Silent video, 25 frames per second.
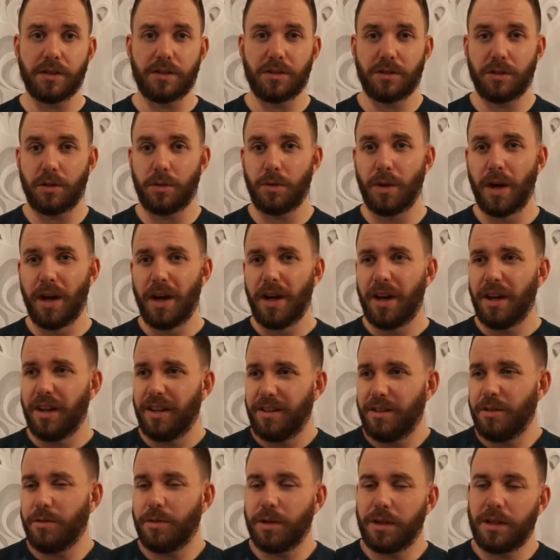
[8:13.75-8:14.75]
So
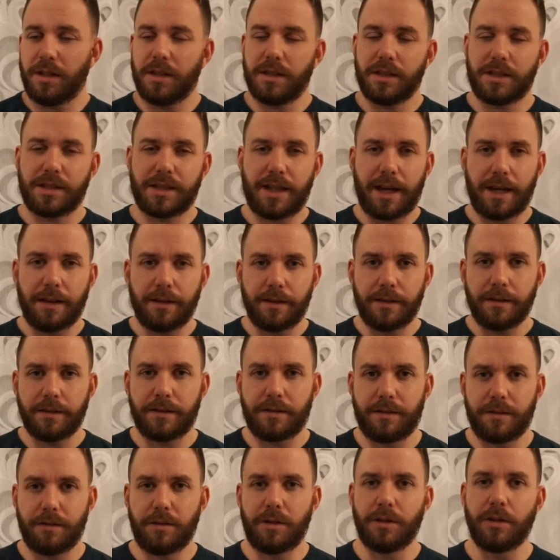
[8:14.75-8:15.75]
you can
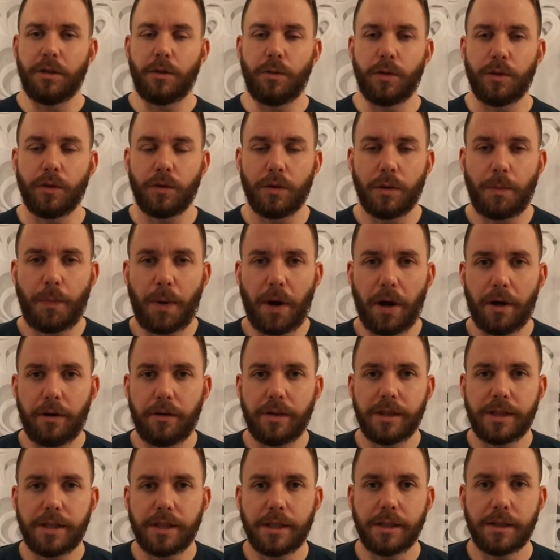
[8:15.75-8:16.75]
understand, you know, with all the
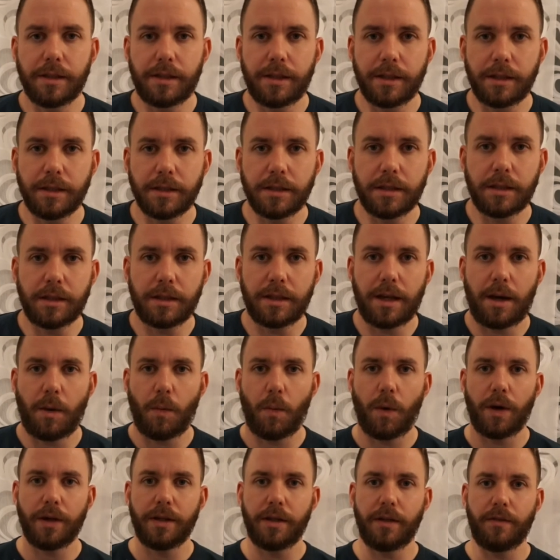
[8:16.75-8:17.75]
piracy and things like that,
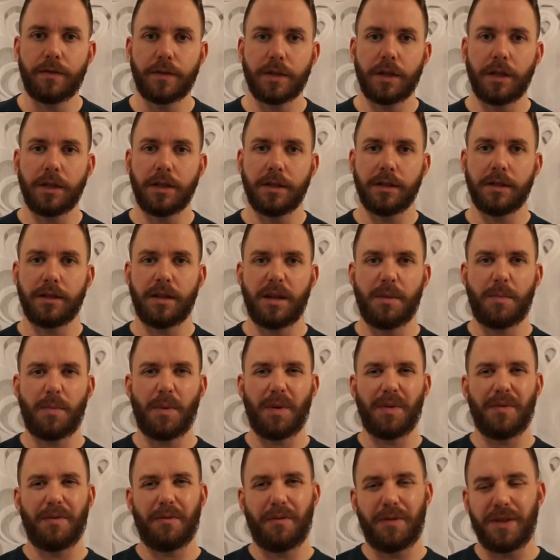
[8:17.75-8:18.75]
why they've tightened up.
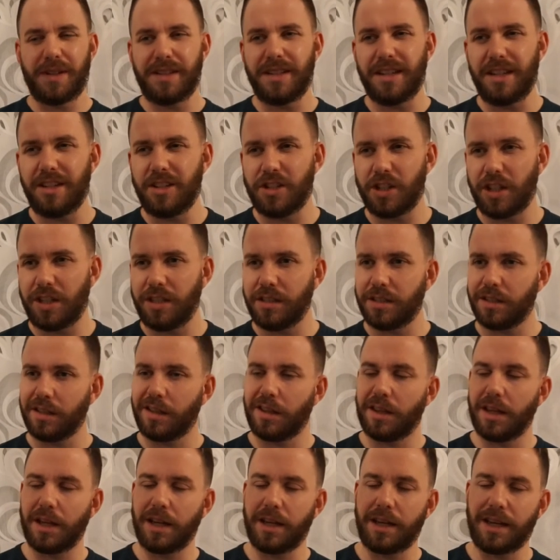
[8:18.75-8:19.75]
For DJs, I
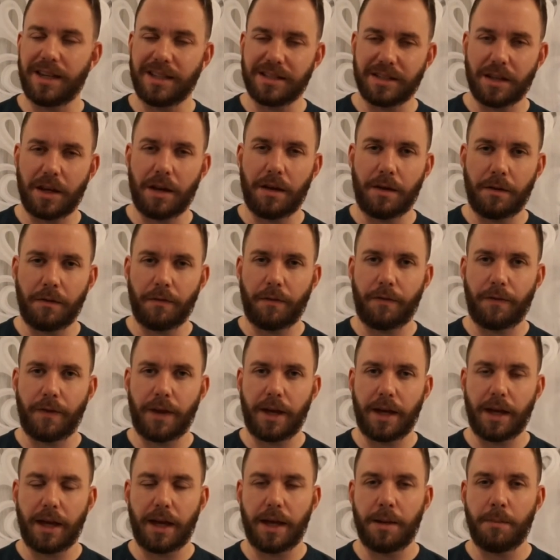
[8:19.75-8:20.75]
think it's
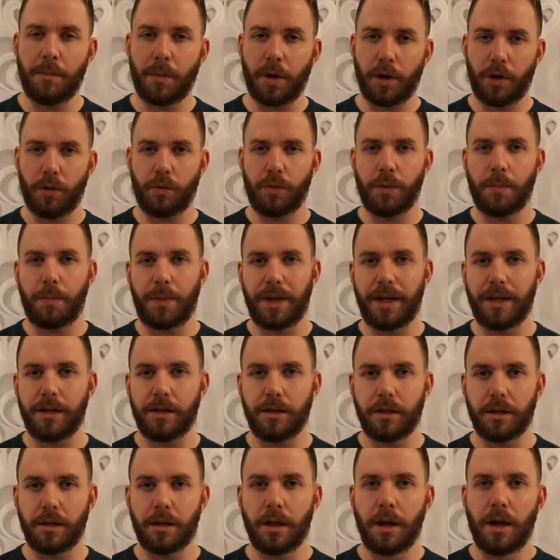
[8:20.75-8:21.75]
unfair, in my own
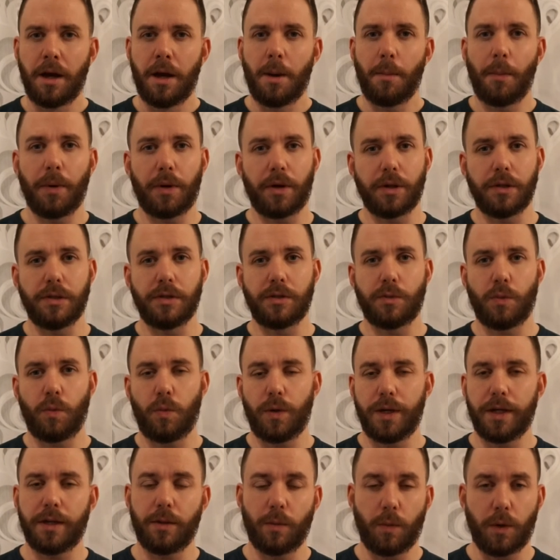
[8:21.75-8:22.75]
opinion, because
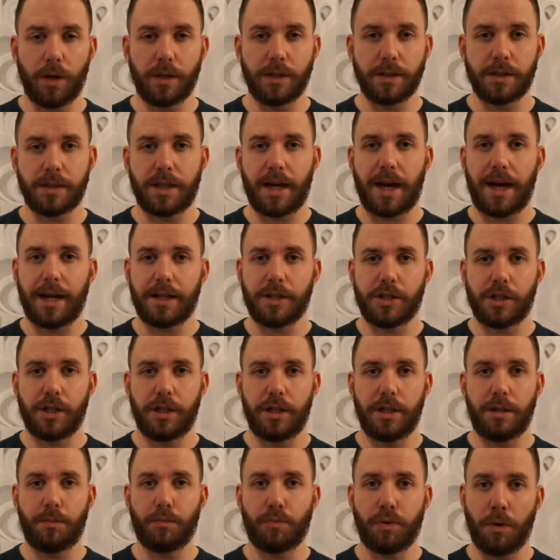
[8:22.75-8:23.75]
we're the ones that
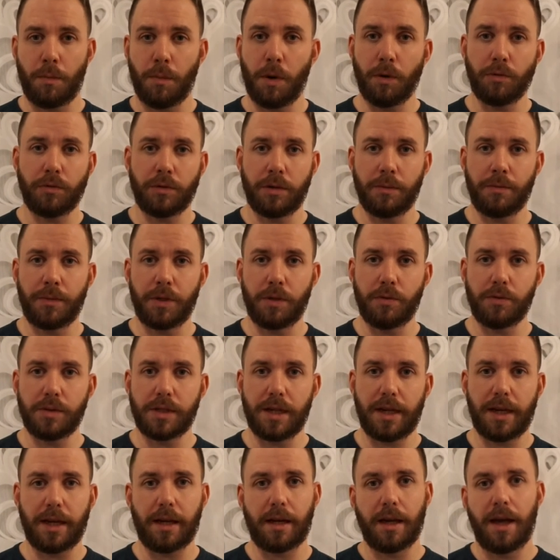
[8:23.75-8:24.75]
actually promote the
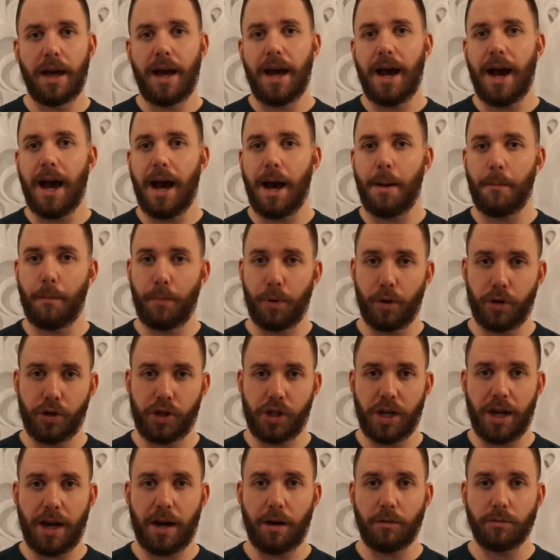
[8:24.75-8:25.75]
music and
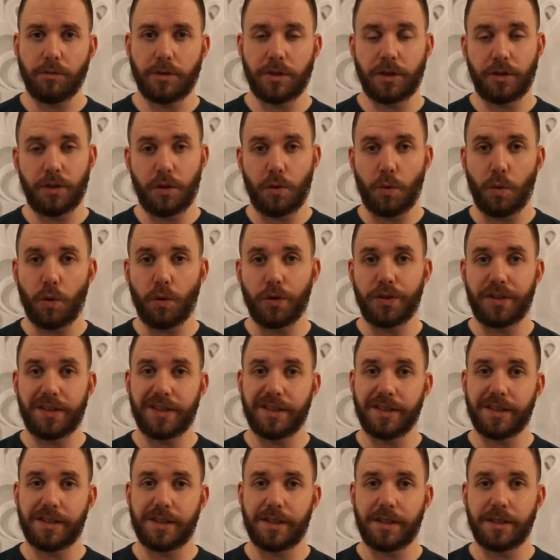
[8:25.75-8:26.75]
push it out to new
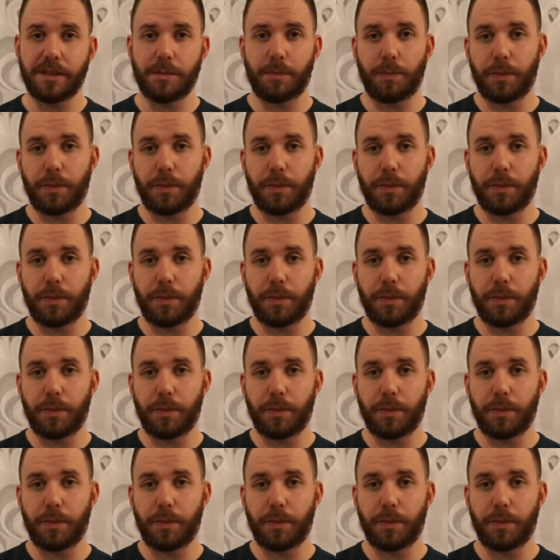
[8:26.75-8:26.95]
audiences.